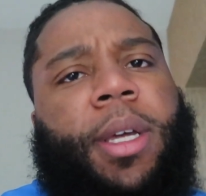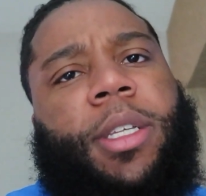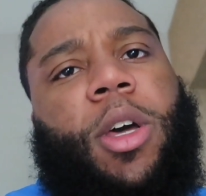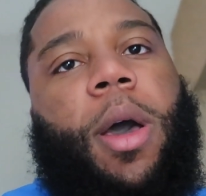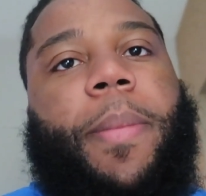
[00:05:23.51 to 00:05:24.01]

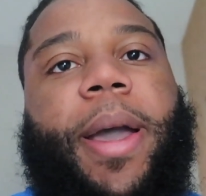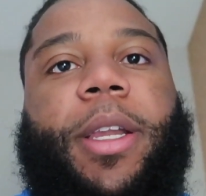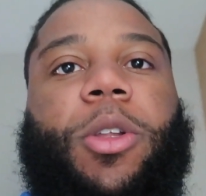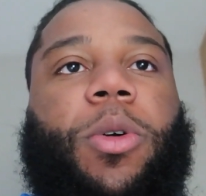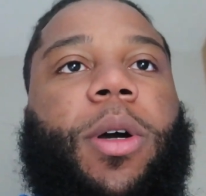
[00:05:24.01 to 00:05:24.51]
So I
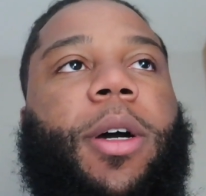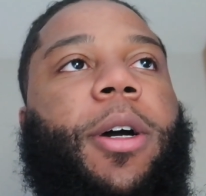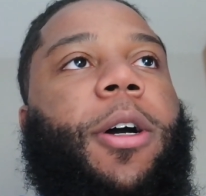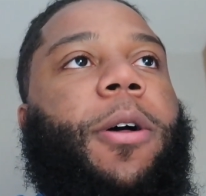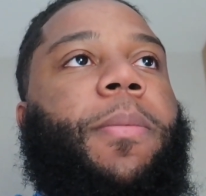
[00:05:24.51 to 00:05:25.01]
might
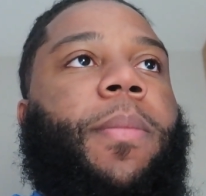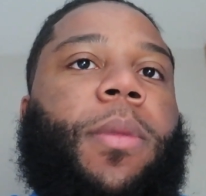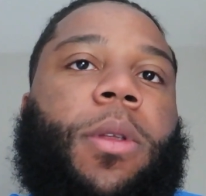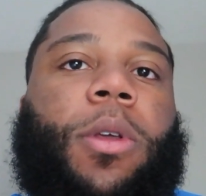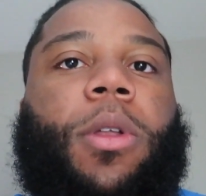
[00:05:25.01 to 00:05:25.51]
do,
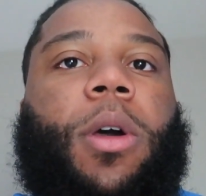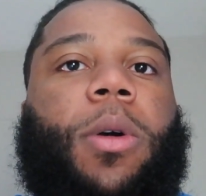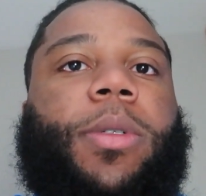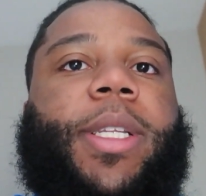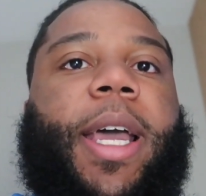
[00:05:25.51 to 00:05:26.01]
you
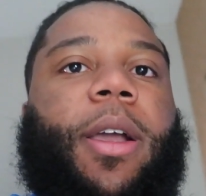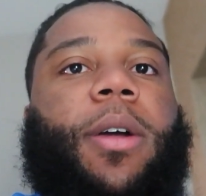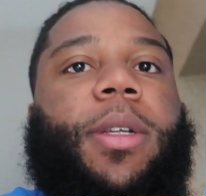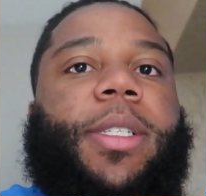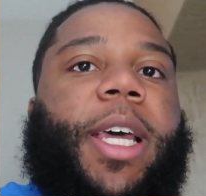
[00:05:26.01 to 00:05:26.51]
know, stack her
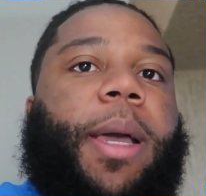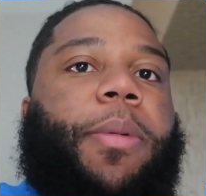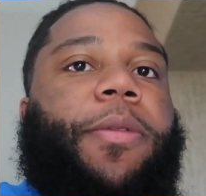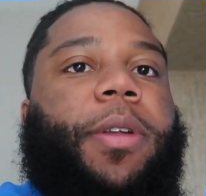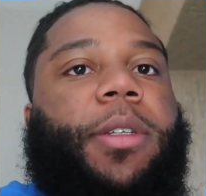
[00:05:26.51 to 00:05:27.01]
on the
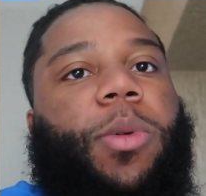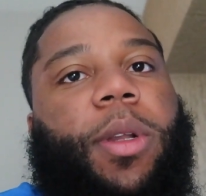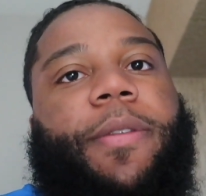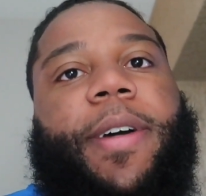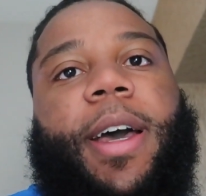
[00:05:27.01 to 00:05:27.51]
table for the
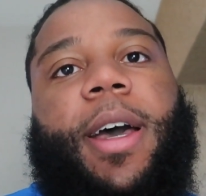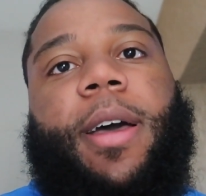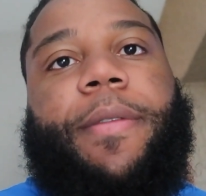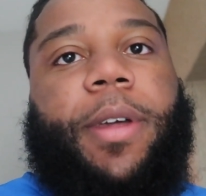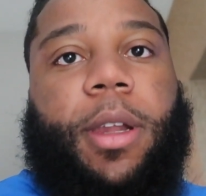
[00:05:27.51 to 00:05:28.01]

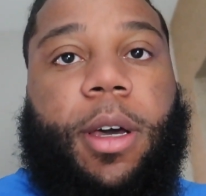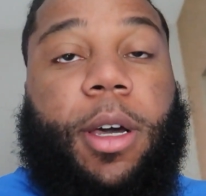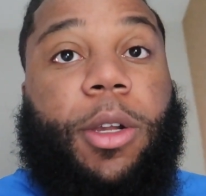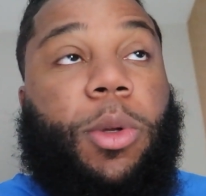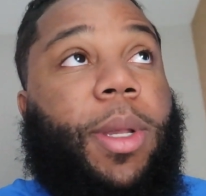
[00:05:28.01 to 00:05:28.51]
25
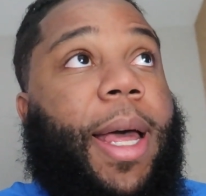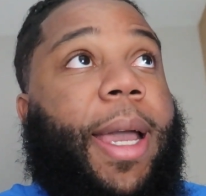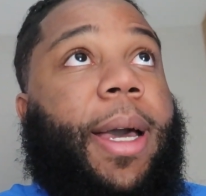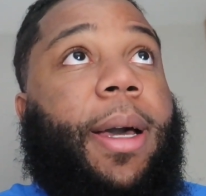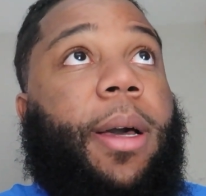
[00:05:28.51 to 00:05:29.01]
and do
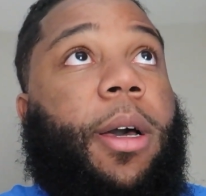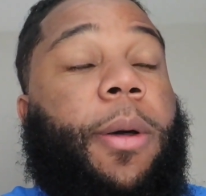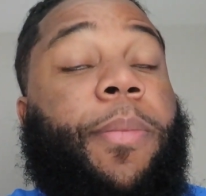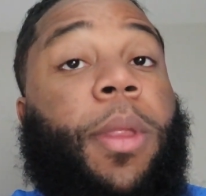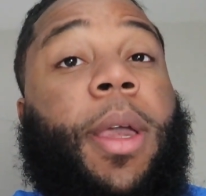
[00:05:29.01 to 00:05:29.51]
like,
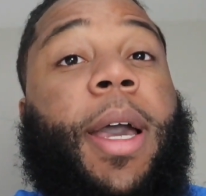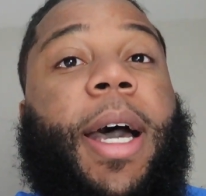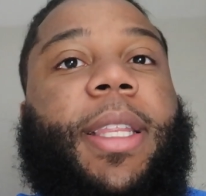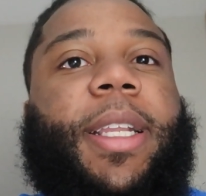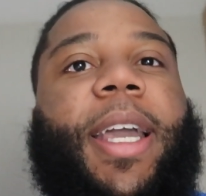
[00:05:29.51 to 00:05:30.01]

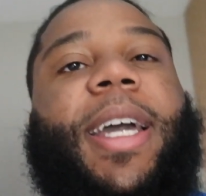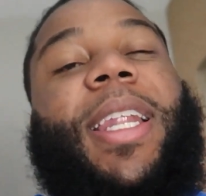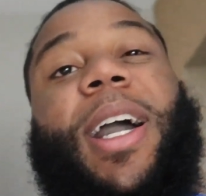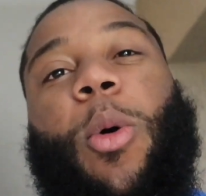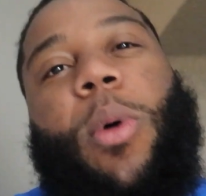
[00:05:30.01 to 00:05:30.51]
I think they got
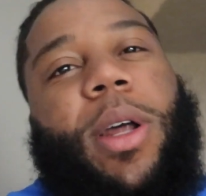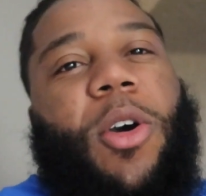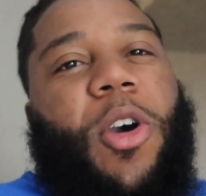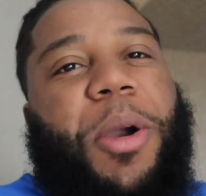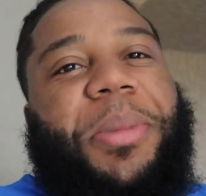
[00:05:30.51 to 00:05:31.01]
like a
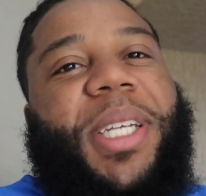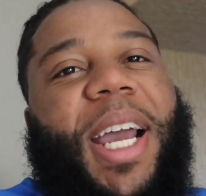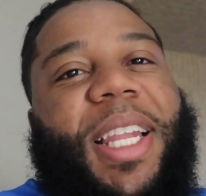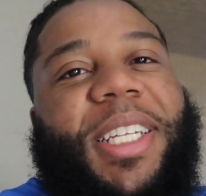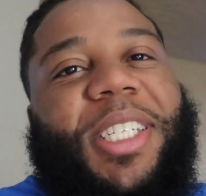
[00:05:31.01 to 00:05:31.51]
one-arm
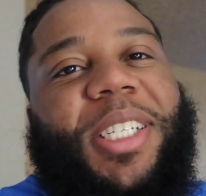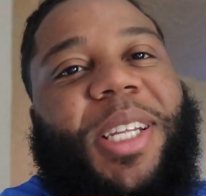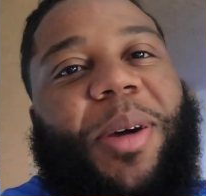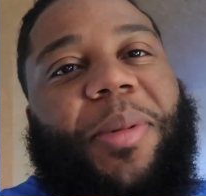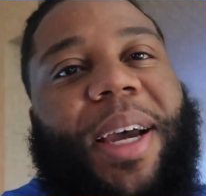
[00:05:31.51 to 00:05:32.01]
challenge or
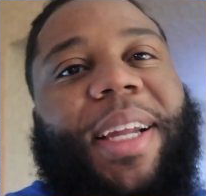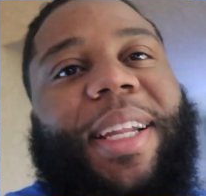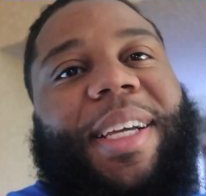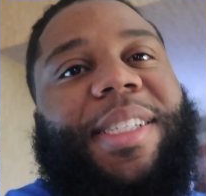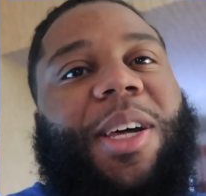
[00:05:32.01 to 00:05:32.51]
something like
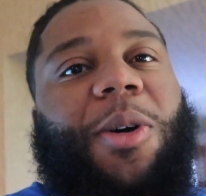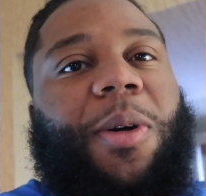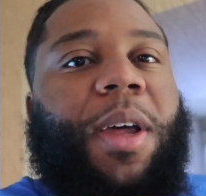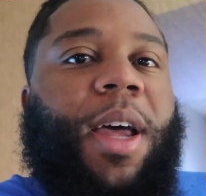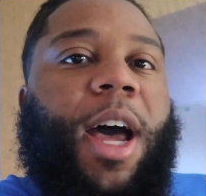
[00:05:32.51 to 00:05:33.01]
that.
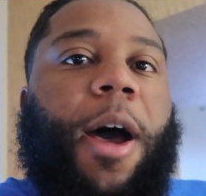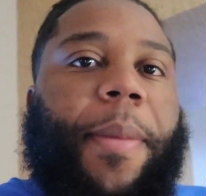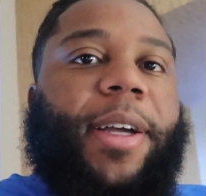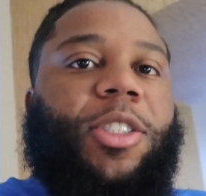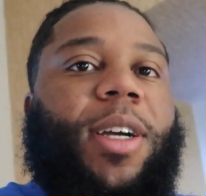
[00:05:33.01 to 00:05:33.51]
So I
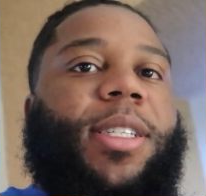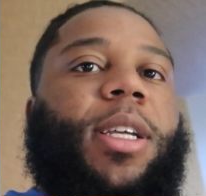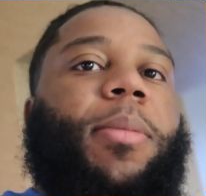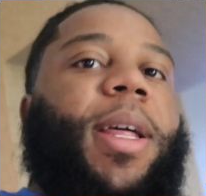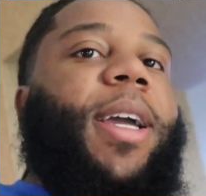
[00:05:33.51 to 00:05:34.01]
might try
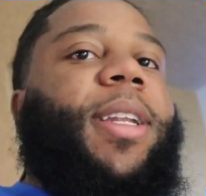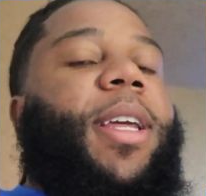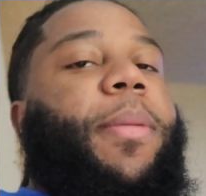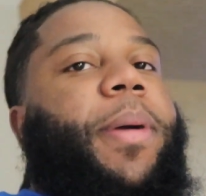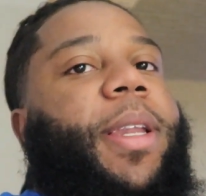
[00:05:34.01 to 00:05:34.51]
something like
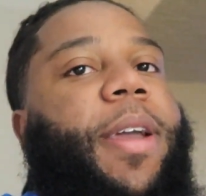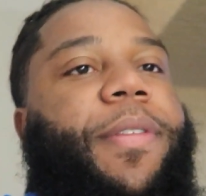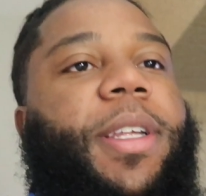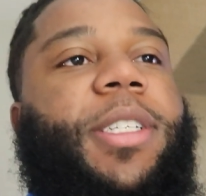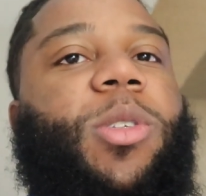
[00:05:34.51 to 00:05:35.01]
that, but
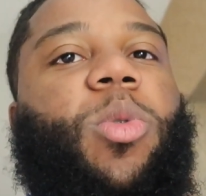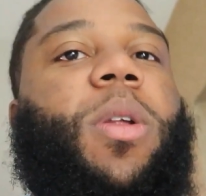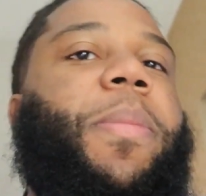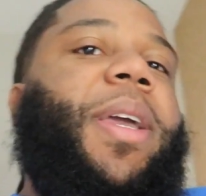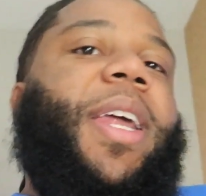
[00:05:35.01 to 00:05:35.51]
definitely just want
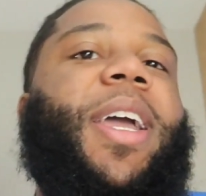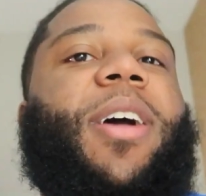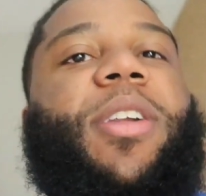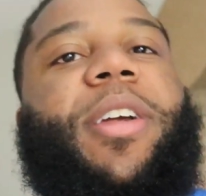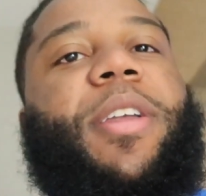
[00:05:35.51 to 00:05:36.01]
to be
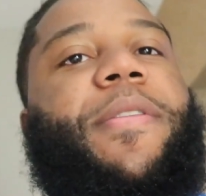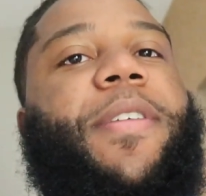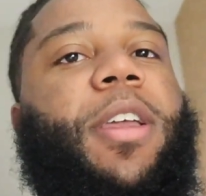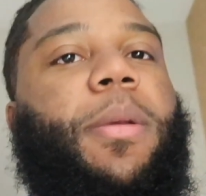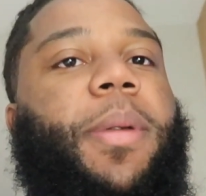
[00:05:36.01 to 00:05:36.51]
down there, you
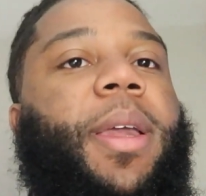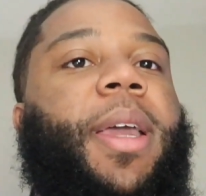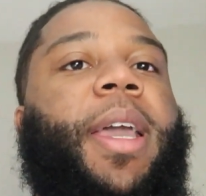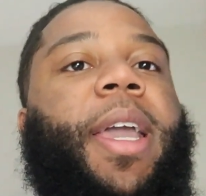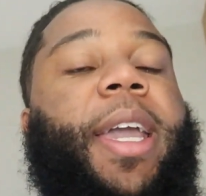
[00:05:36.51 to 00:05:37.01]
feel me,
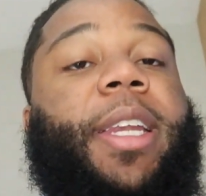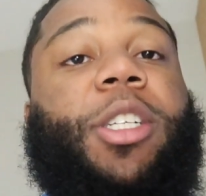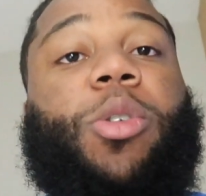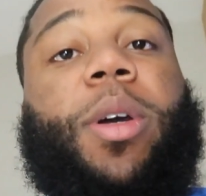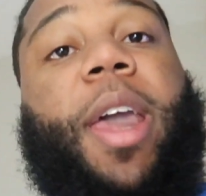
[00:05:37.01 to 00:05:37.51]
and
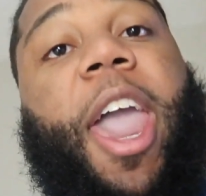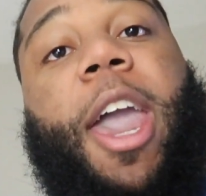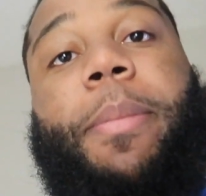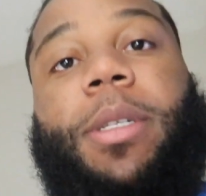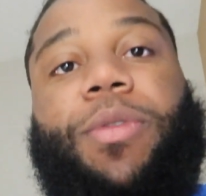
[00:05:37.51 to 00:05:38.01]
enjoy the
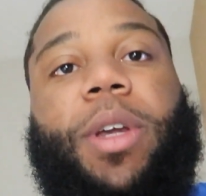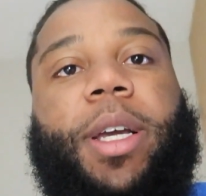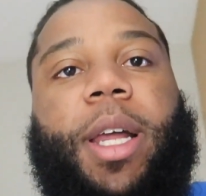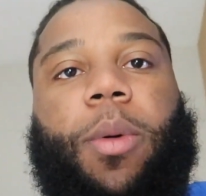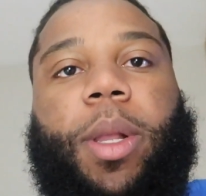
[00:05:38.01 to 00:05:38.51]
atmosphere.
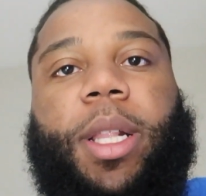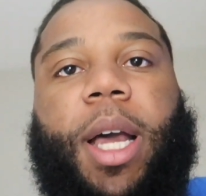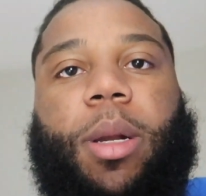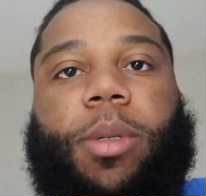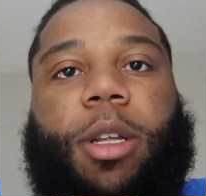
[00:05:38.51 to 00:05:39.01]
And I really
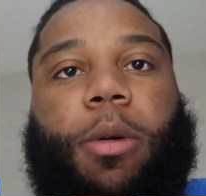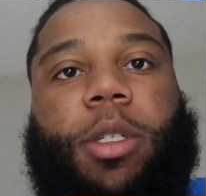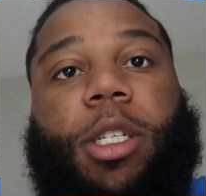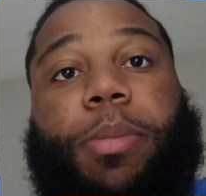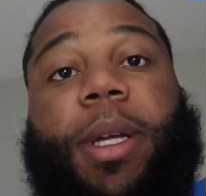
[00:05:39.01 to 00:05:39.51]
thought it was going
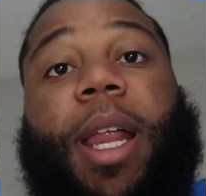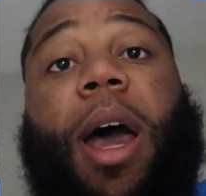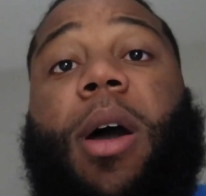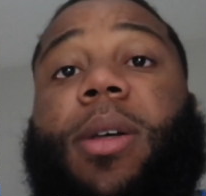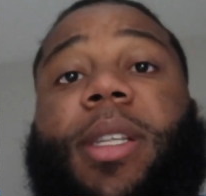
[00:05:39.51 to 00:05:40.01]
to just be
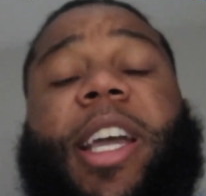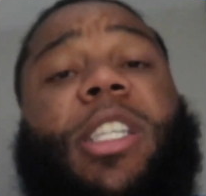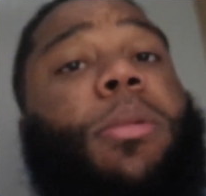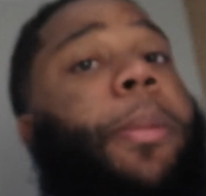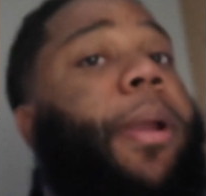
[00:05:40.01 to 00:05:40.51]
dogs,
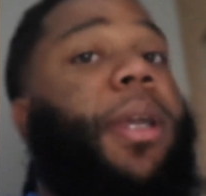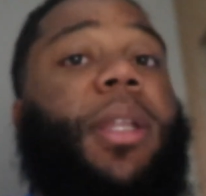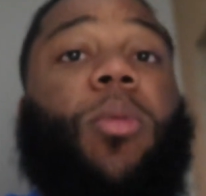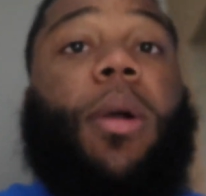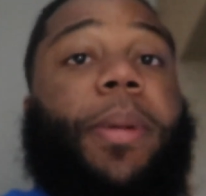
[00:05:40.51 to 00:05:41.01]
guys, but
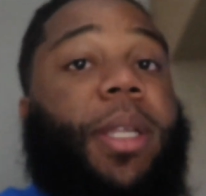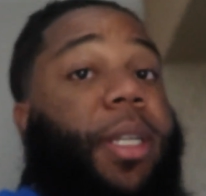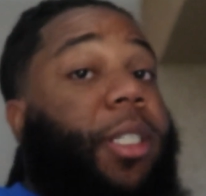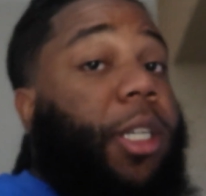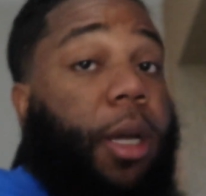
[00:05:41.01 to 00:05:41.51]
apparently Rumble in
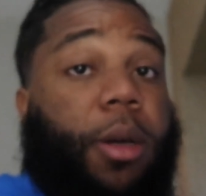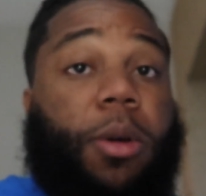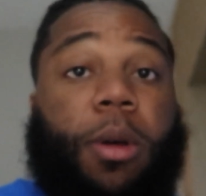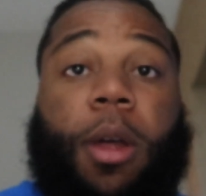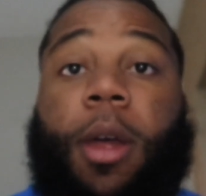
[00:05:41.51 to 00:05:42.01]
the
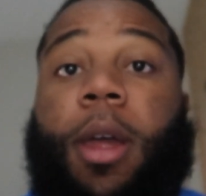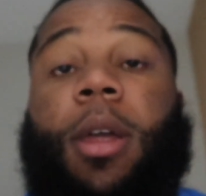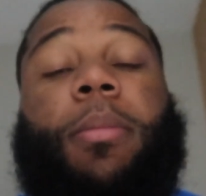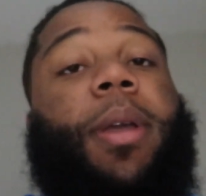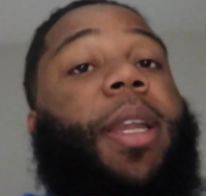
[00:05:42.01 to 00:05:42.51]
Jungle,
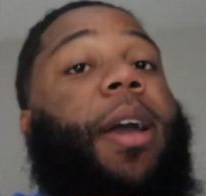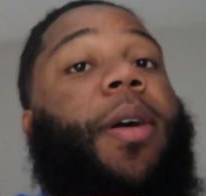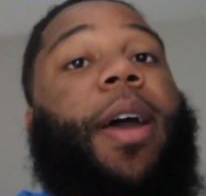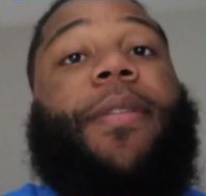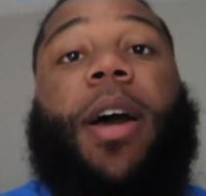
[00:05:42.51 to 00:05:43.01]
I mean, they're
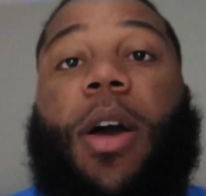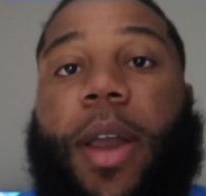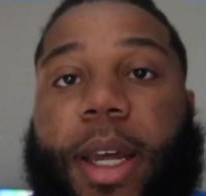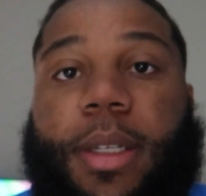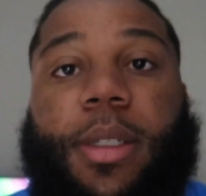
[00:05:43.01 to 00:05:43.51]
going to have all
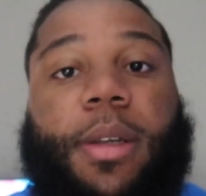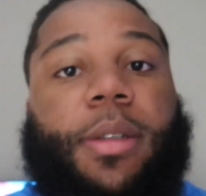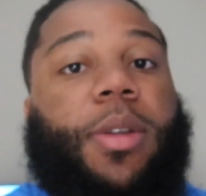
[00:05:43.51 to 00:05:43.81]
kind of stuff.